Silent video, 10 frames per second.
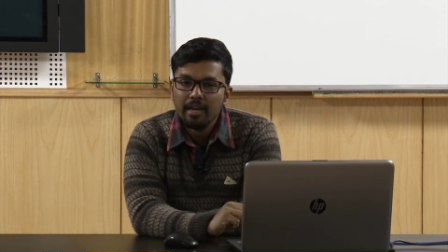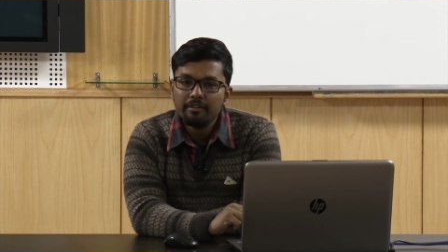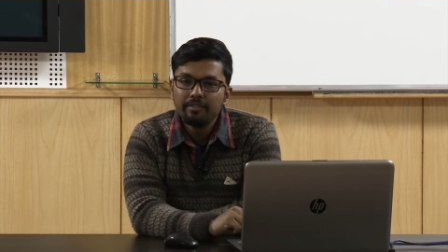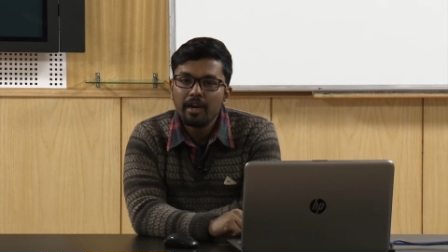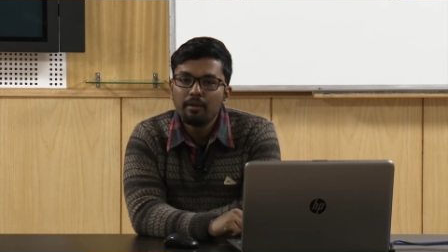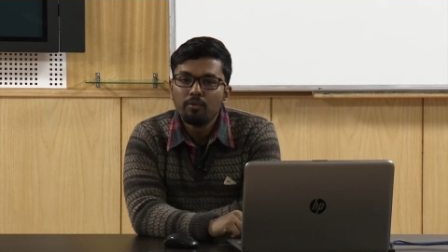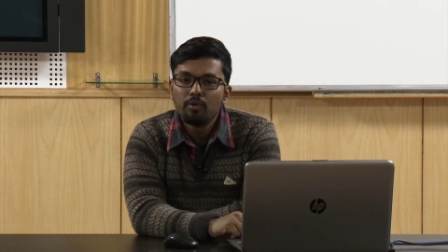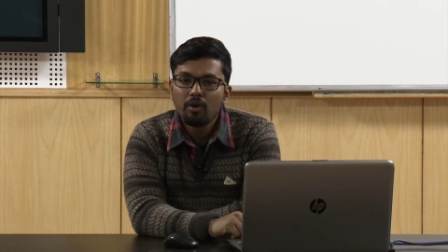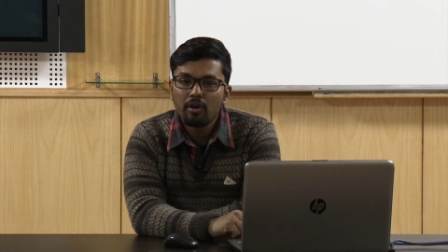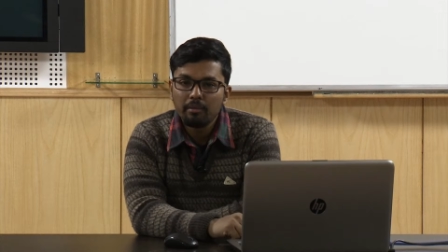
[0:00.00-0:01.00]
If there are
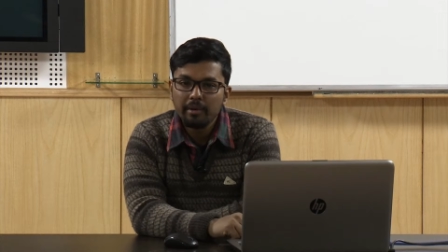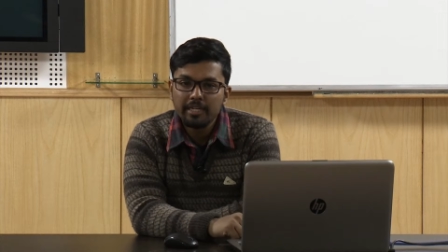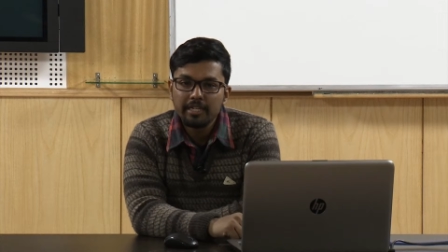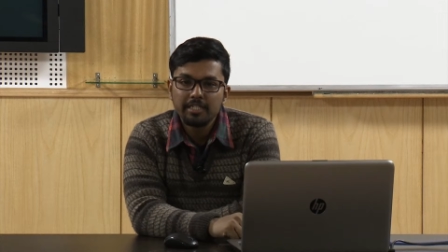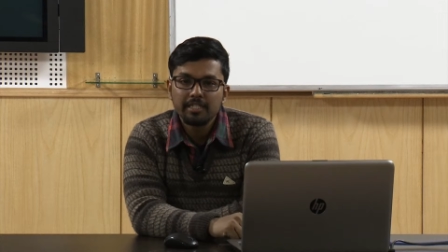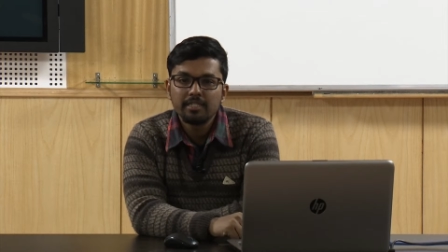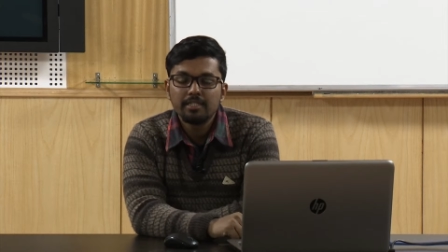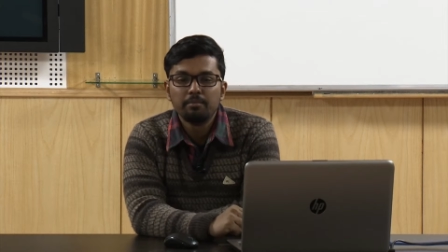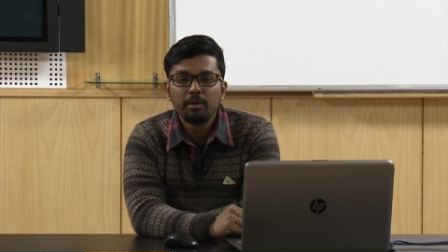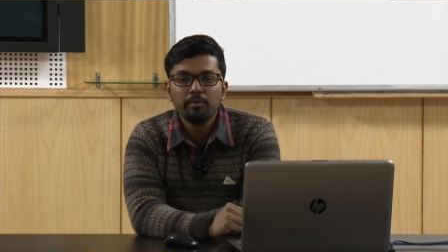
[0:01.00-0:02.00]
more
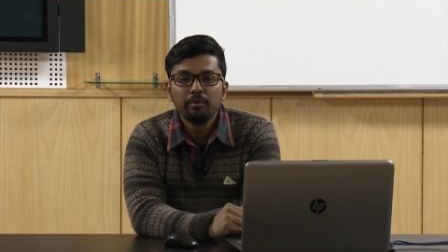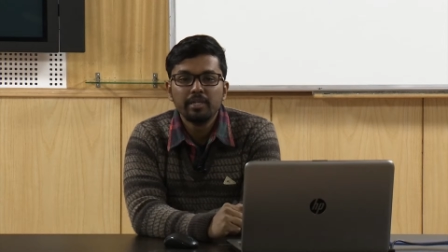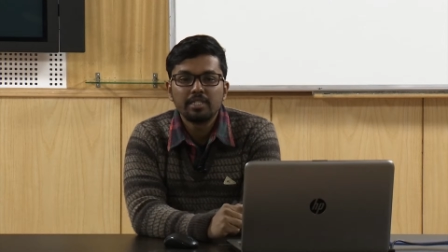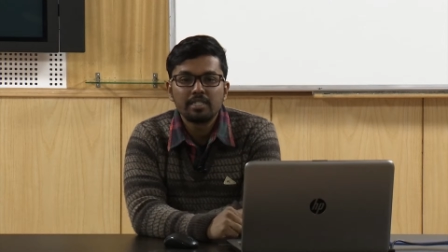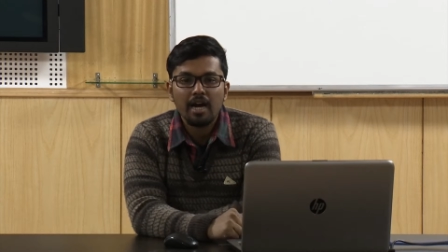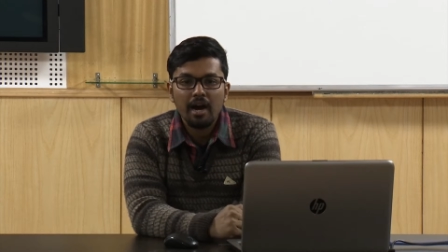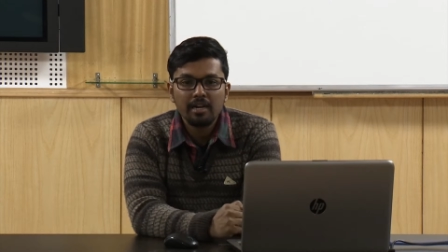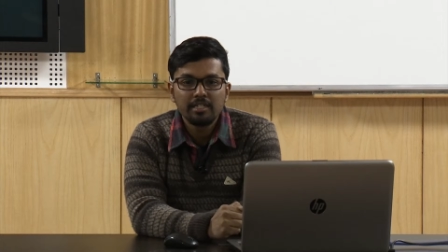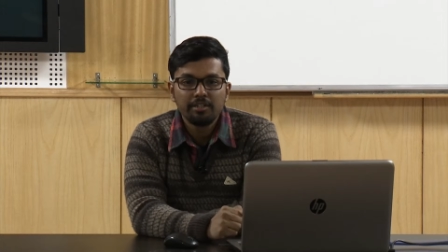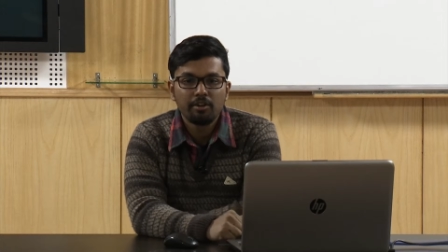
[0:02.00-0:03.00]
ornamentations, people will
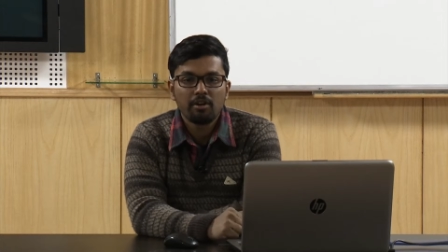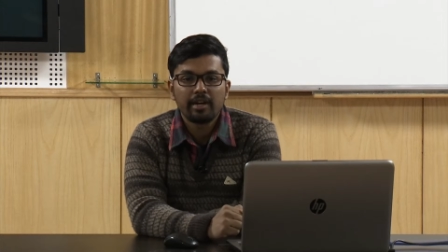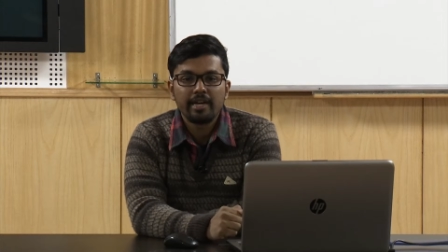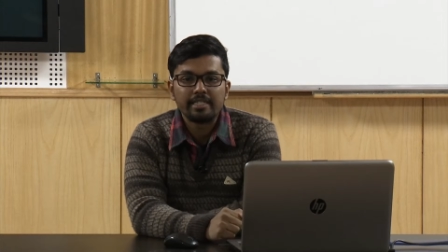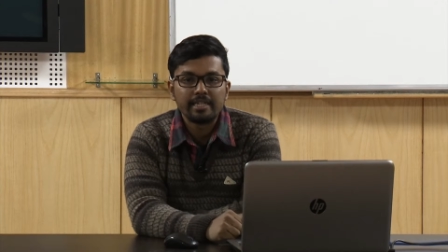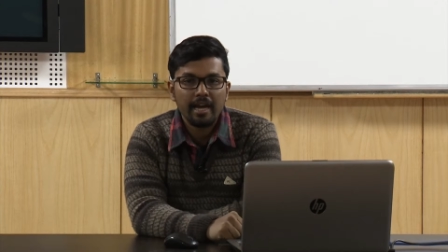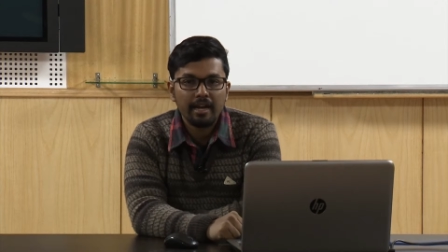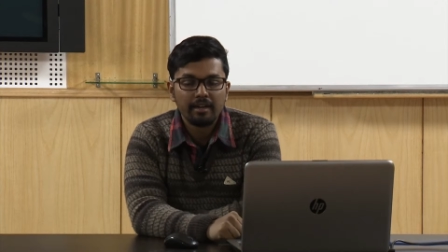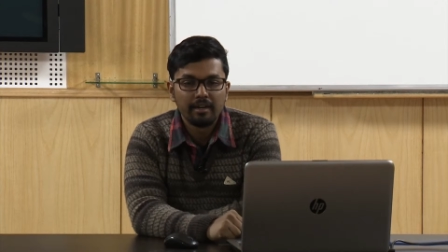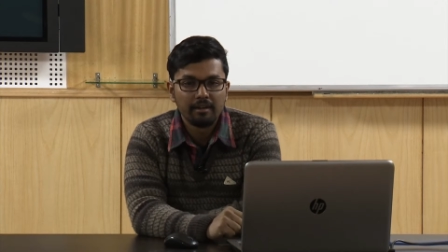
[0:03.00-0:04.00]
start recognizing
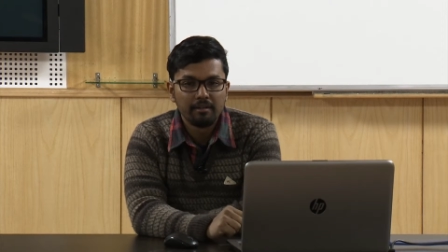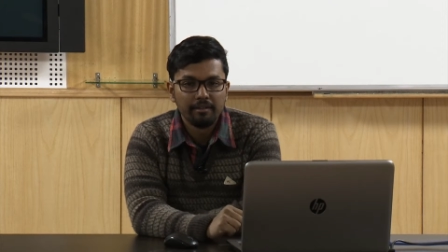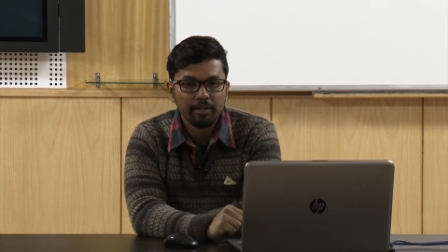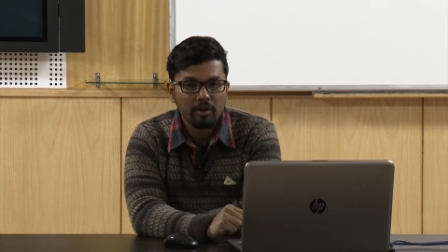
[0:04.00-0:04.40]
that, and